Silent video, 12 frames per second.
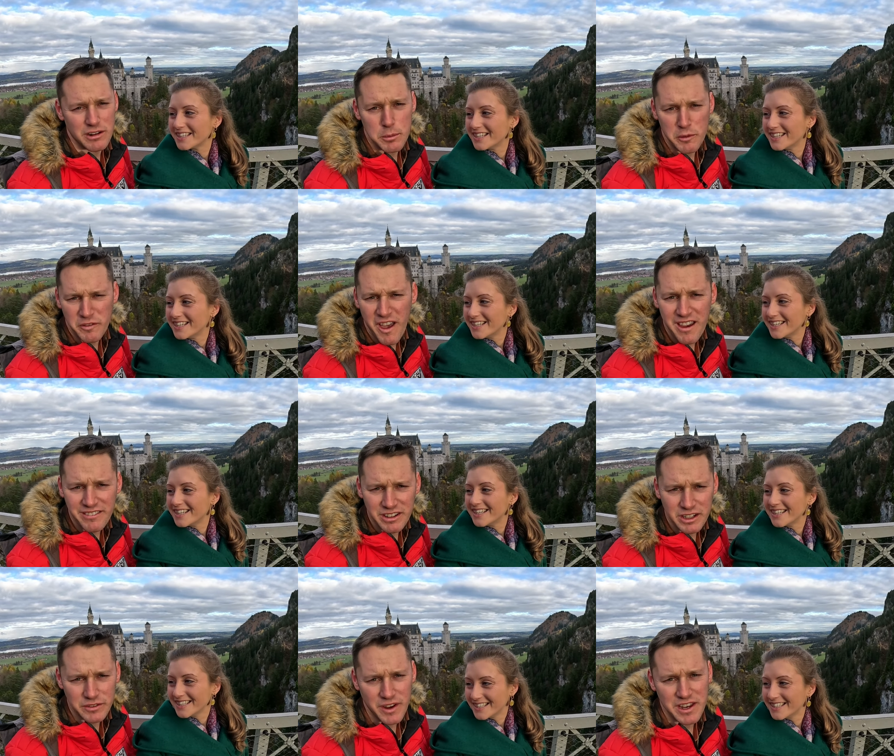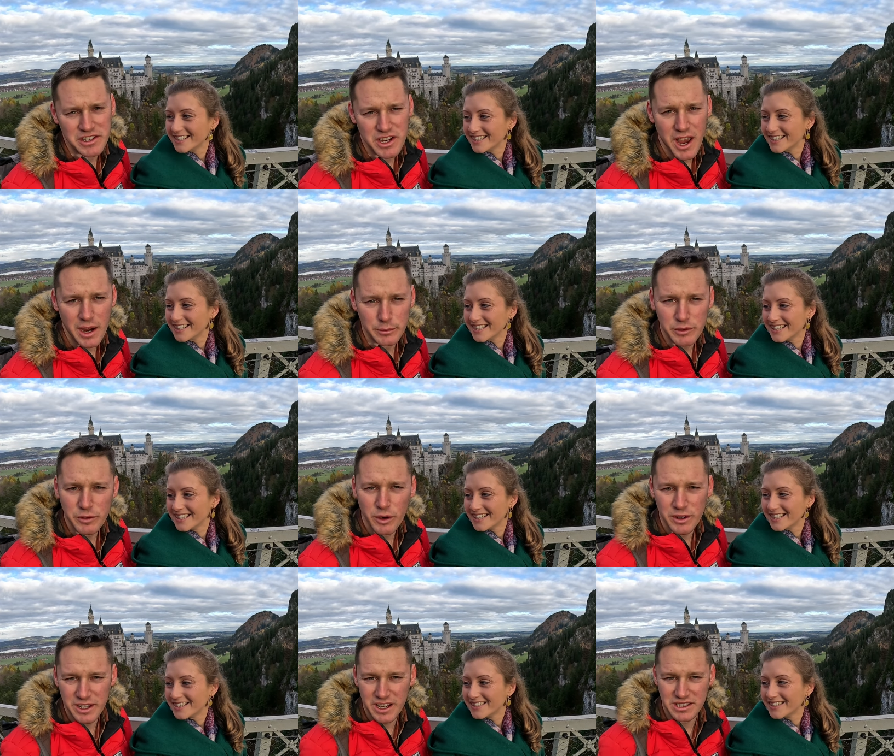Speaker 1: on a Bavarian adventure and we
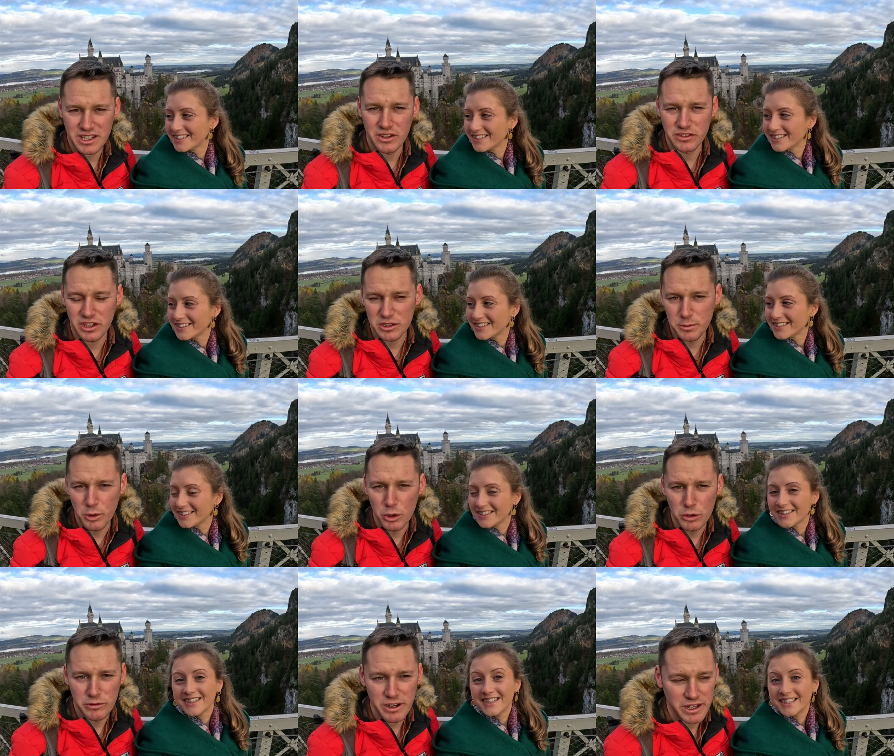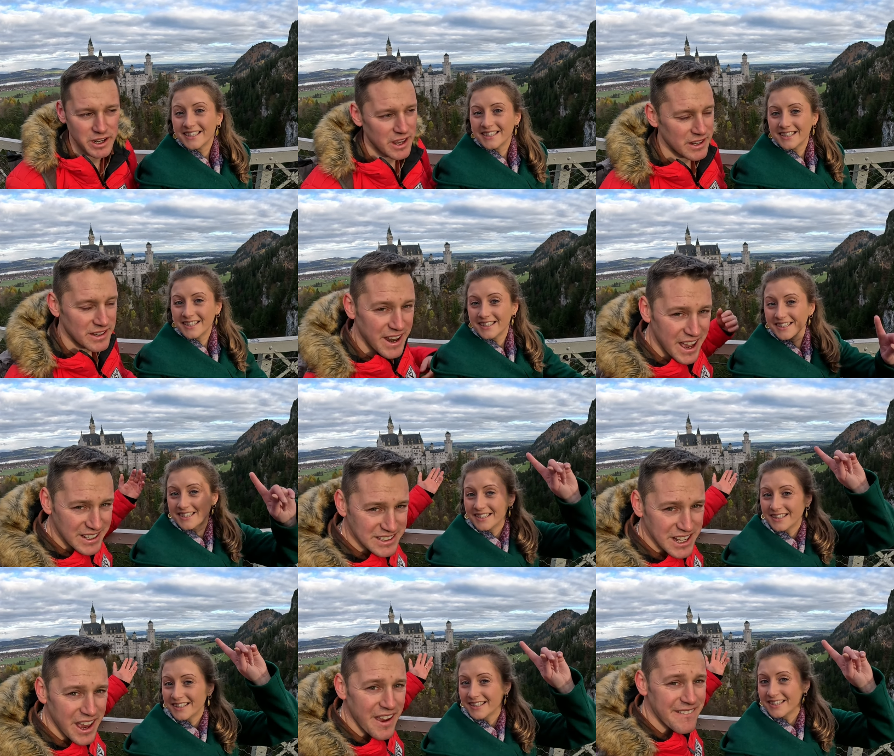find ourselves exploring
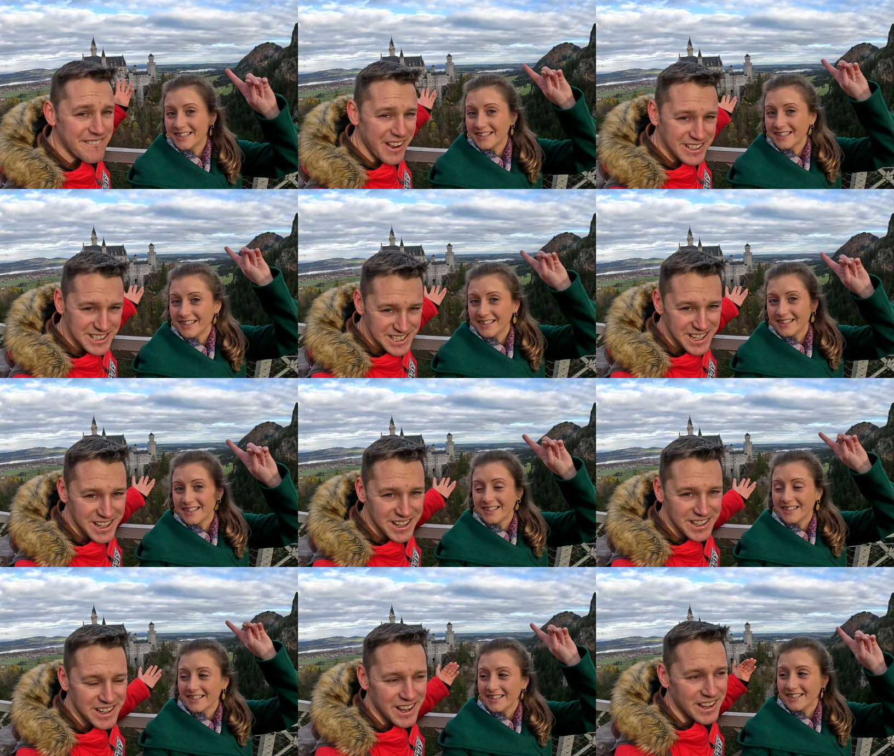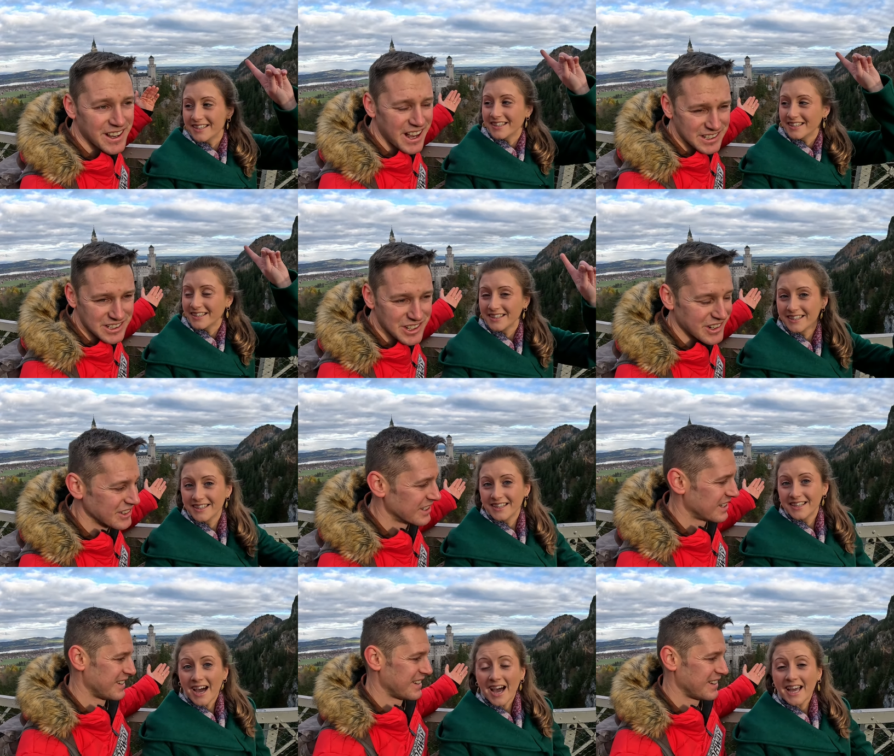Neuschwanstein Castle.
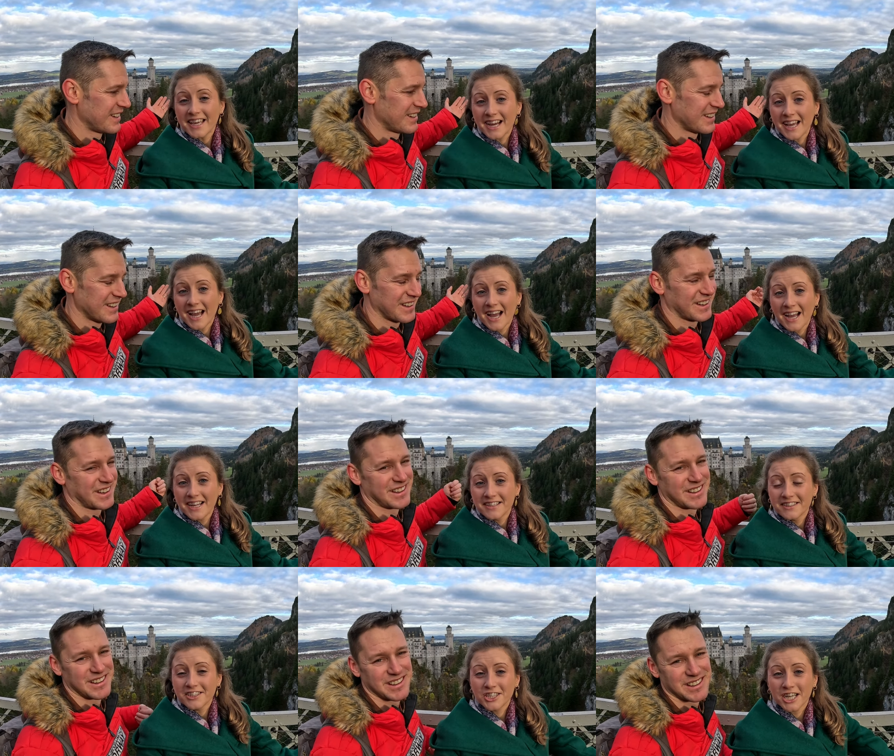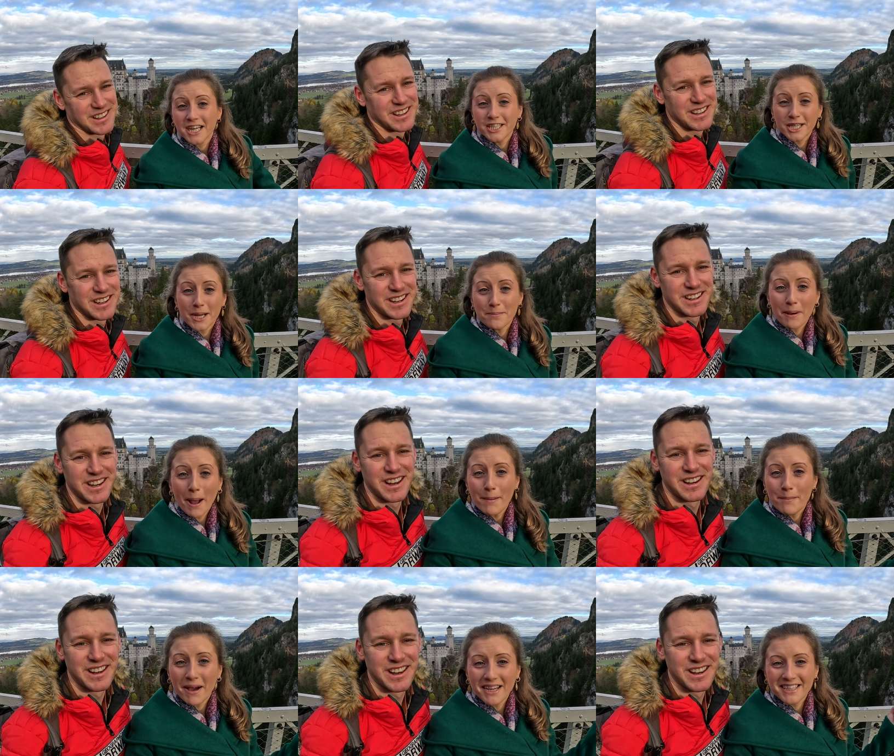
Speaker 2: A K A the Chitty Chitty Bang
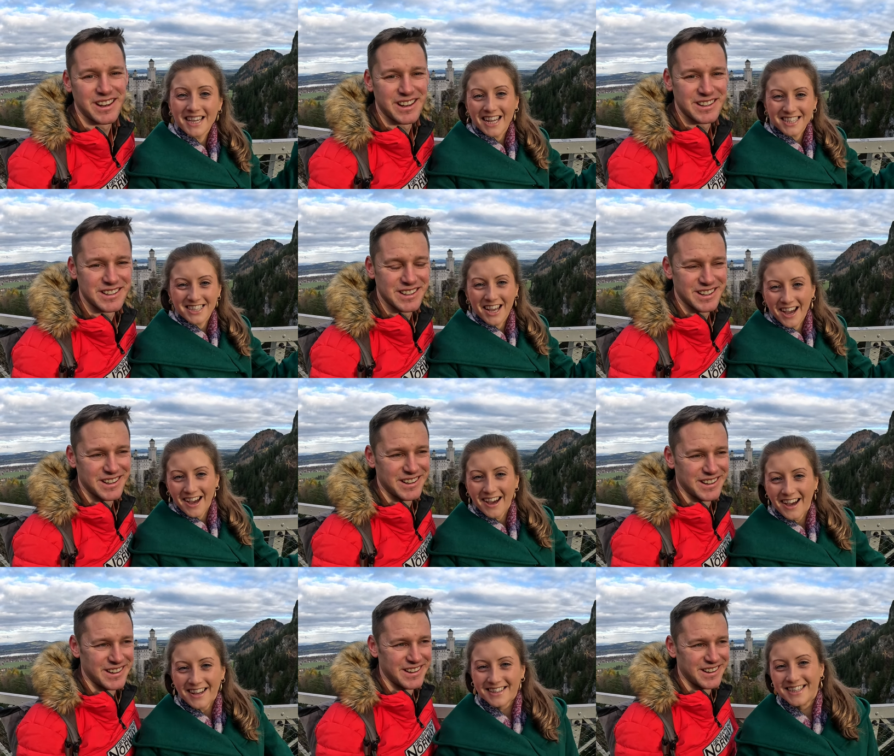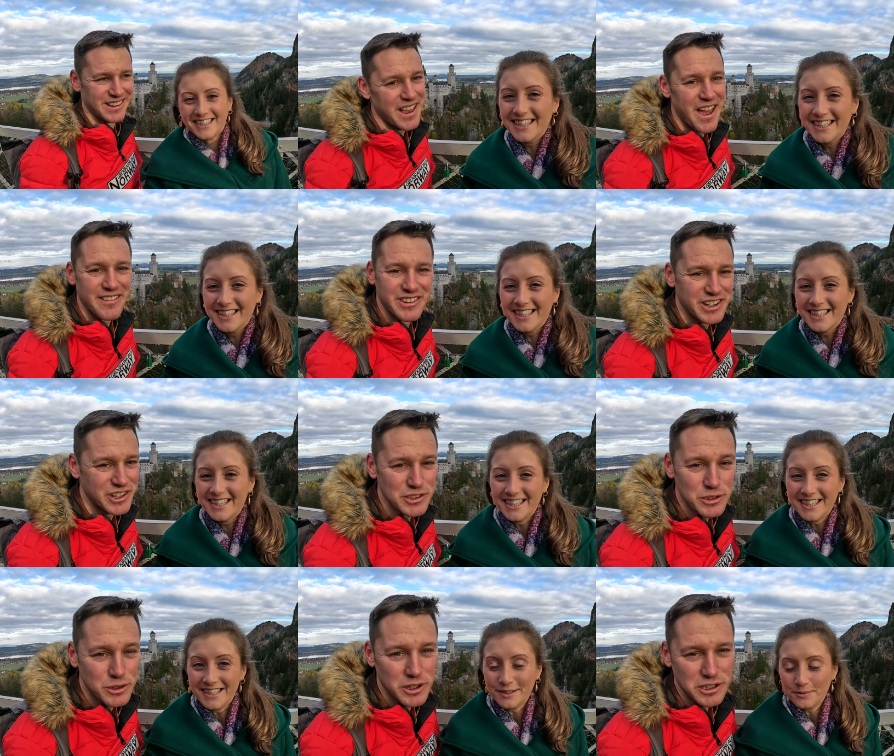Bang Castle!
Speaker 1: Yeah, but it
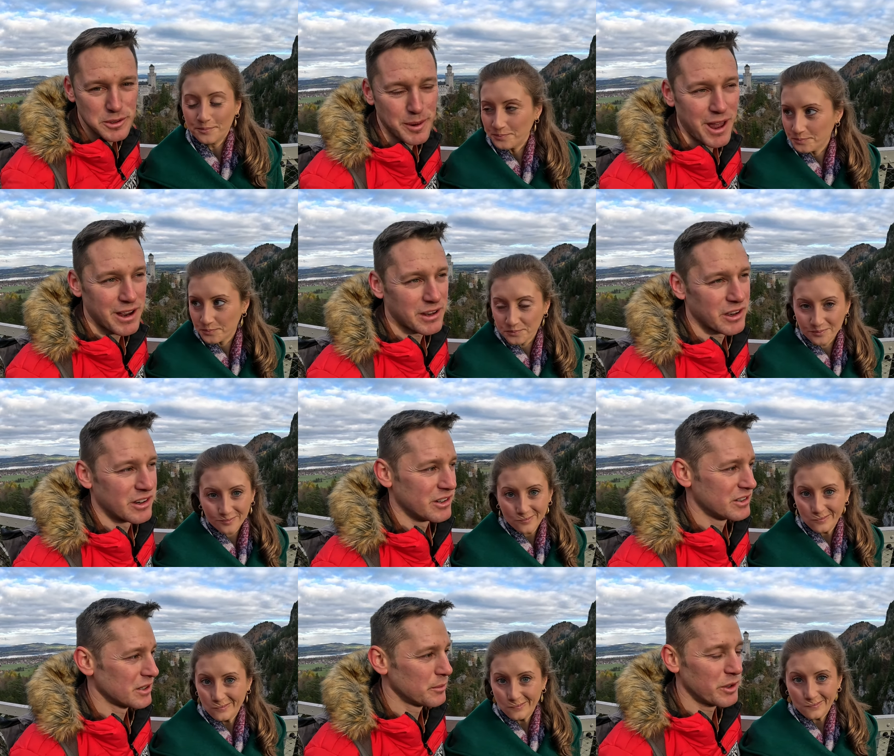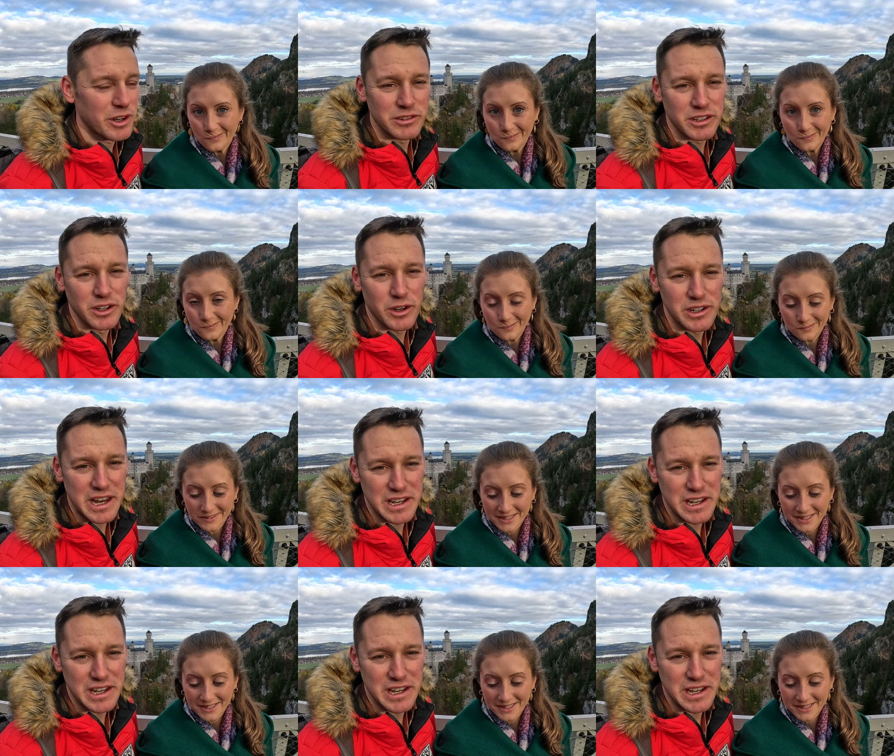doesn't all go to plan, guys, and we got denied